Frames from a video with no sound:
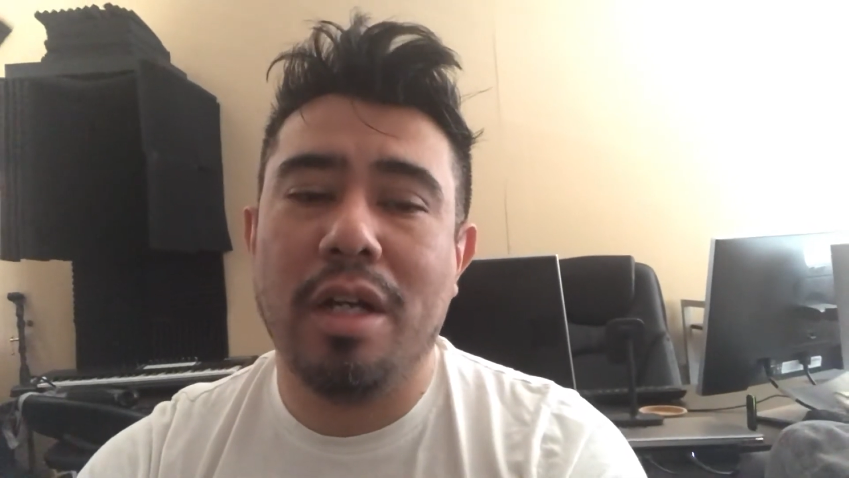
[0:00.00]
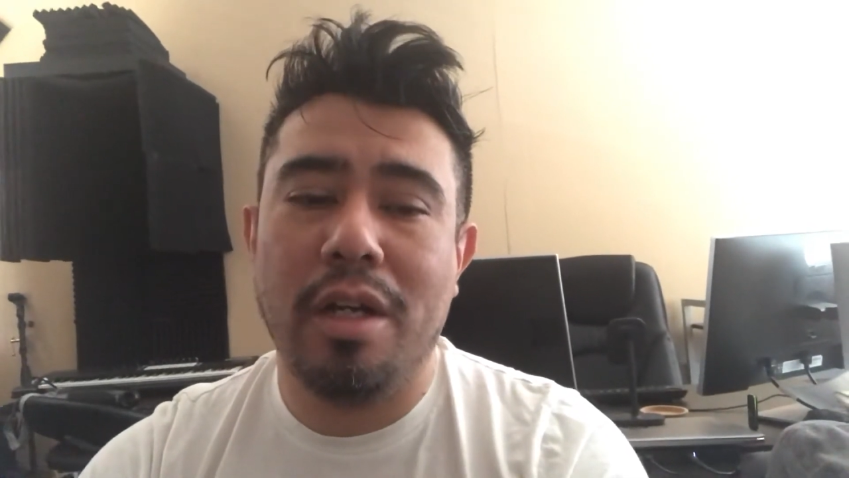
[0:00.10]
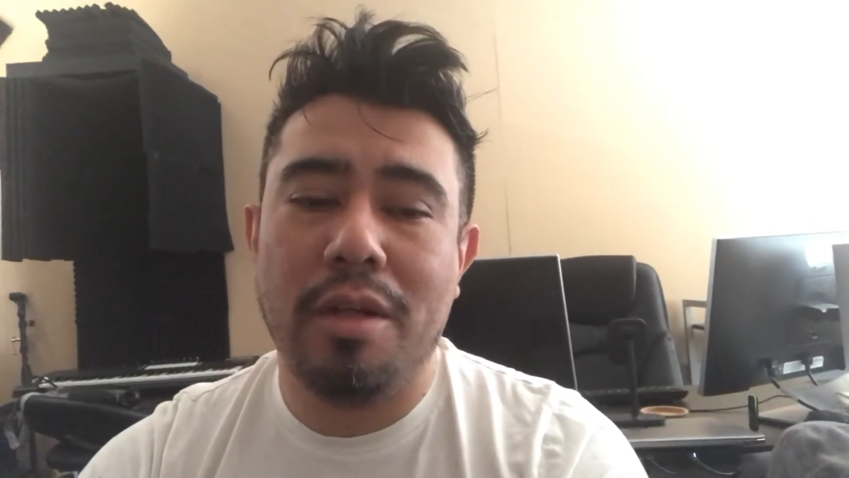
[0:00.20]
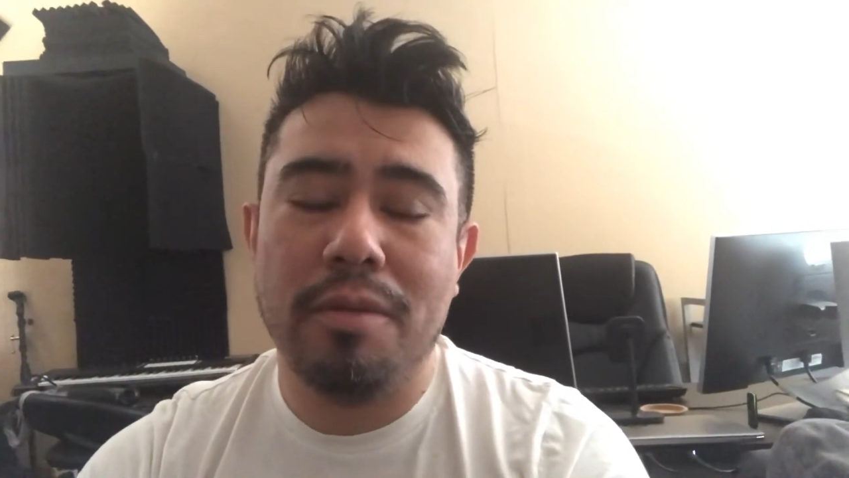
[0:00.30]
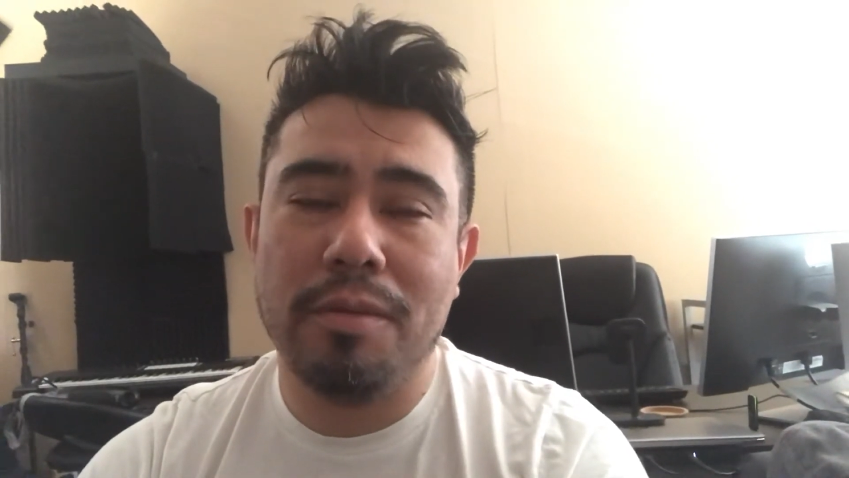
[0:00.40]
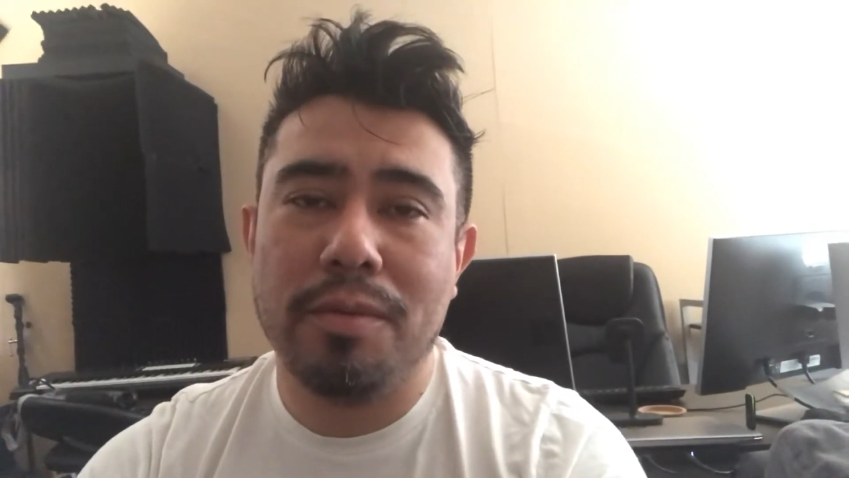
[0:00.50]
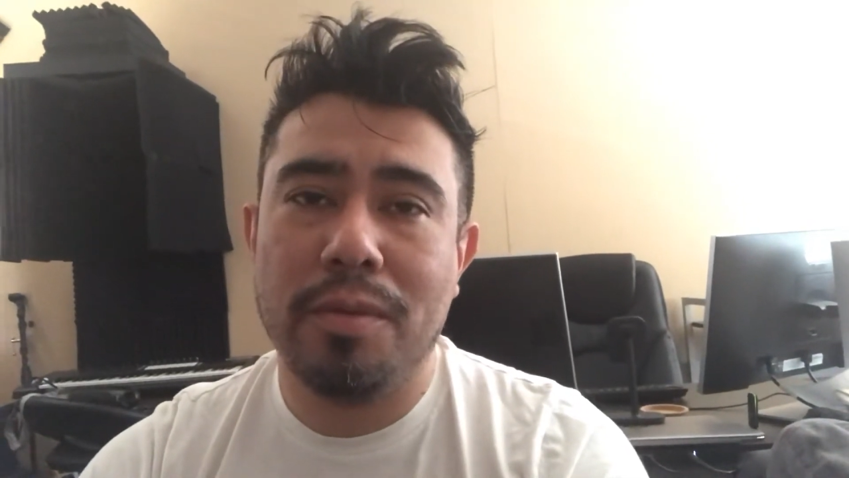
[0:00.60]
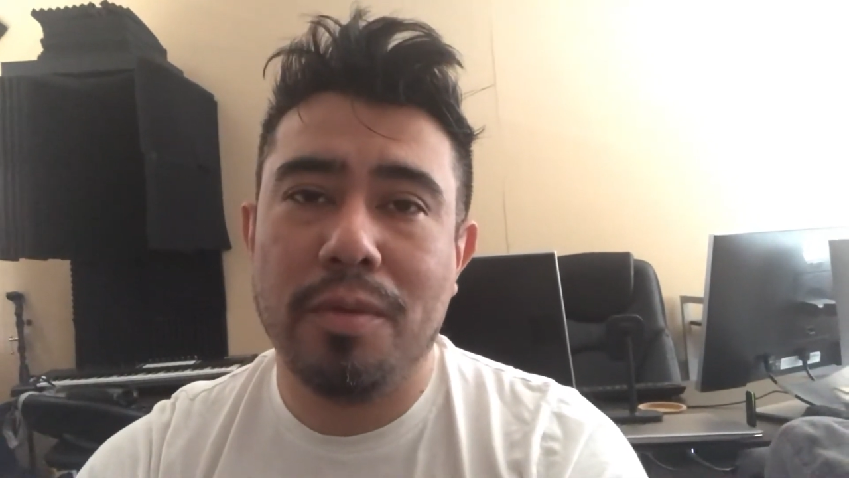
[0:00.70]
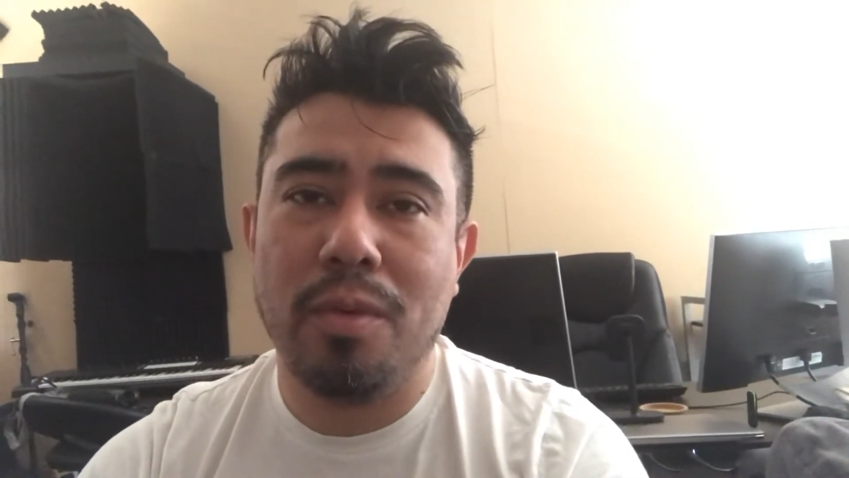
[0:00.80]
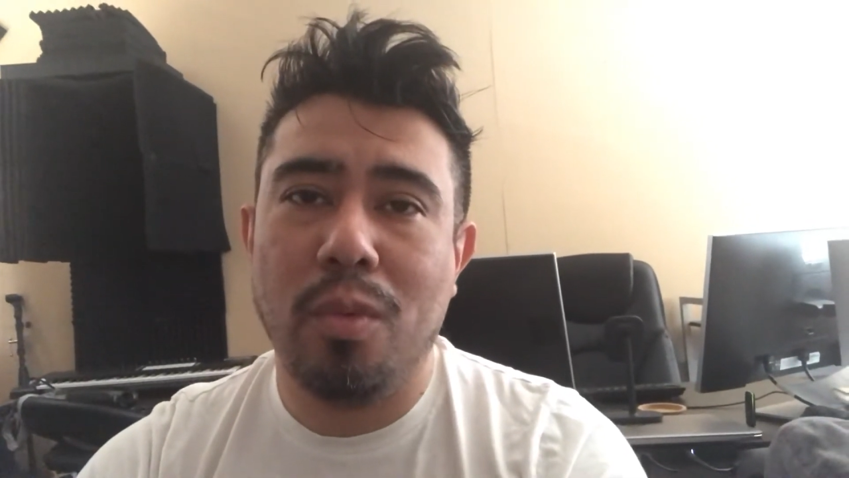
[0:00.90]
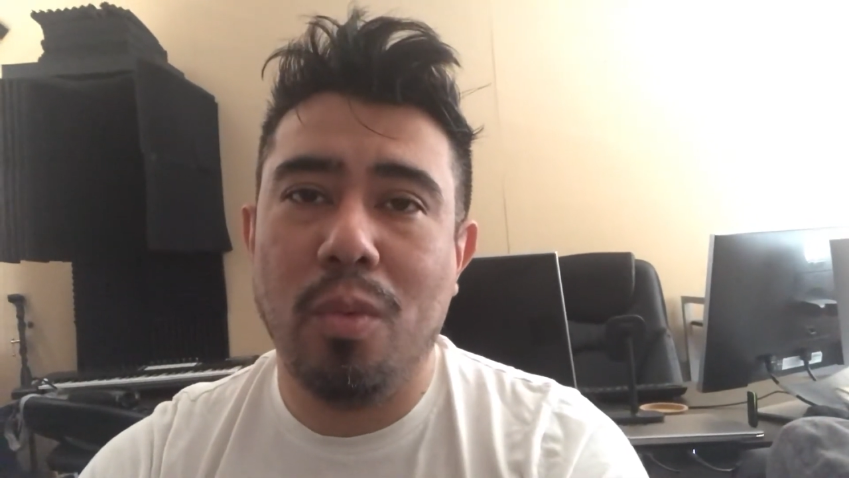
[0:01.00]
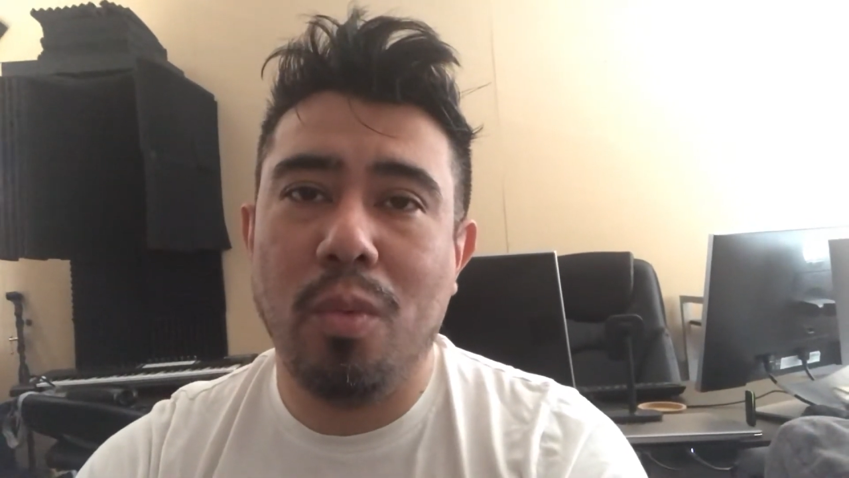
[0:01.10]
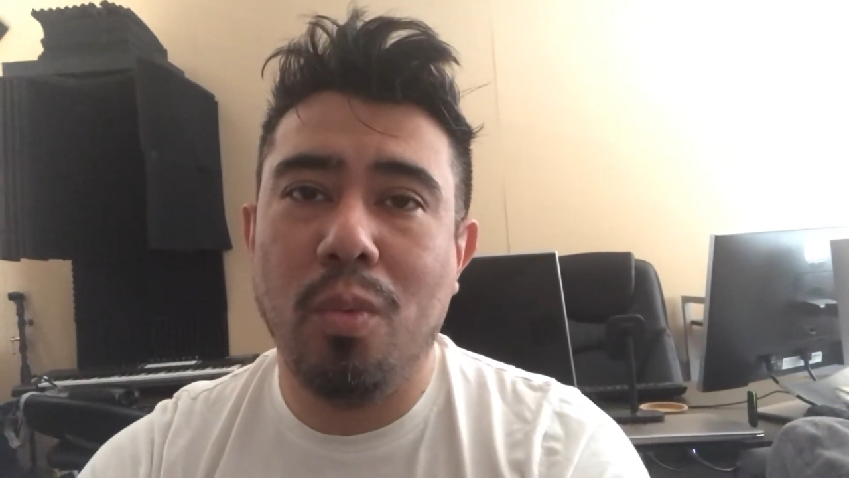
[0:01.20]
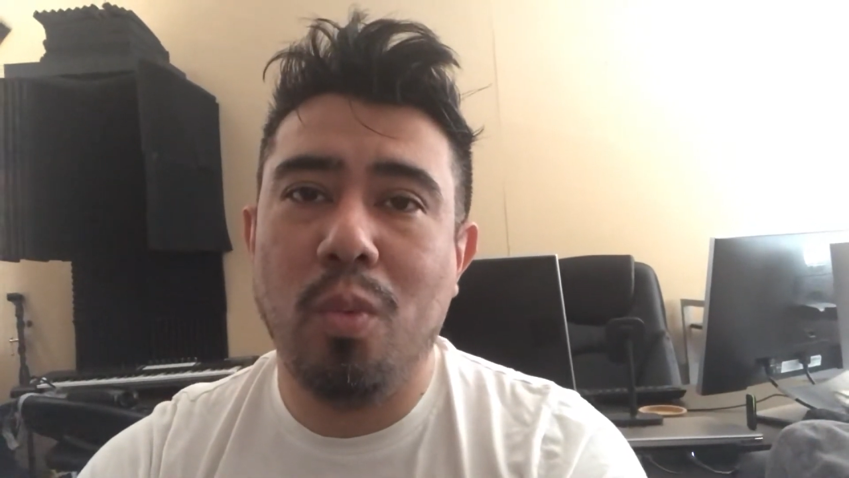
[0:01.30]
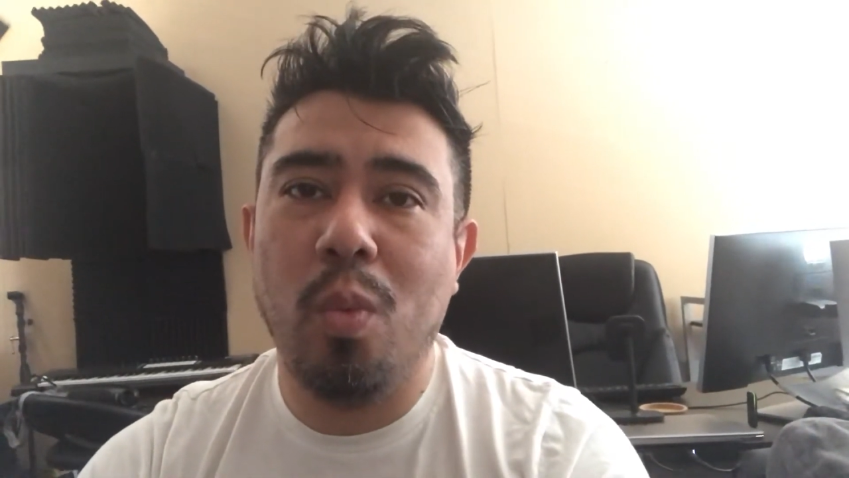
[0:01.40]
of
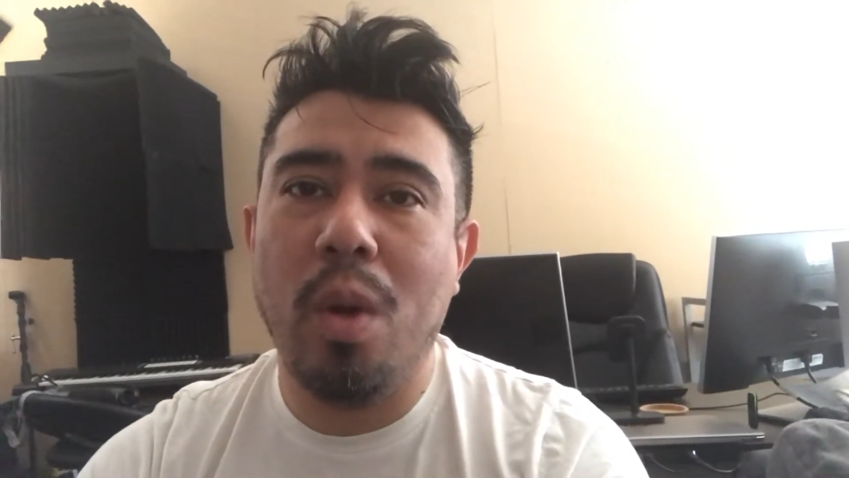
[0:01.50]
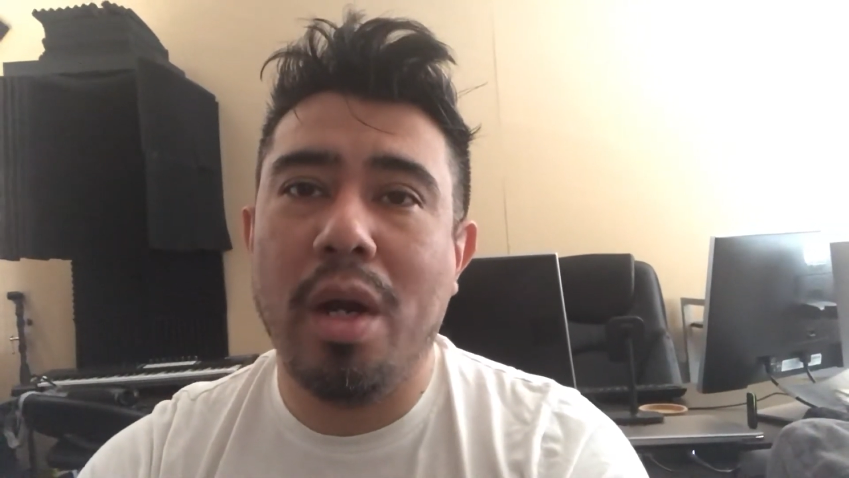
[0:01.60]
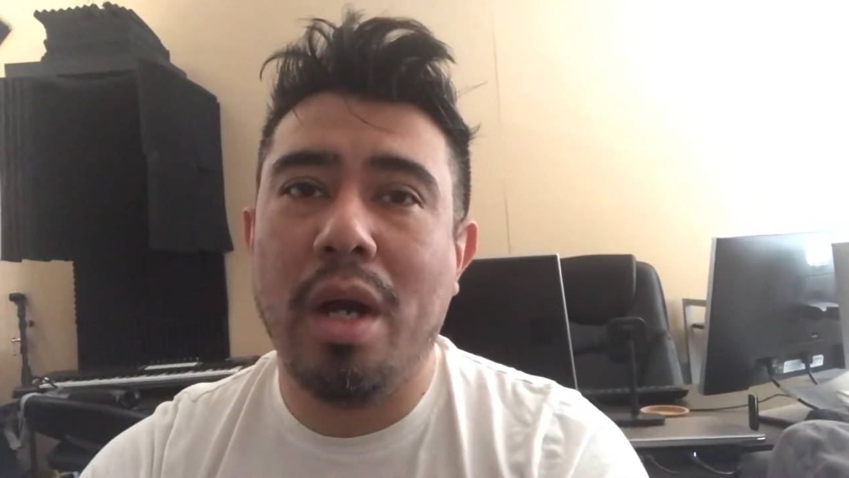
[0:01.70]
what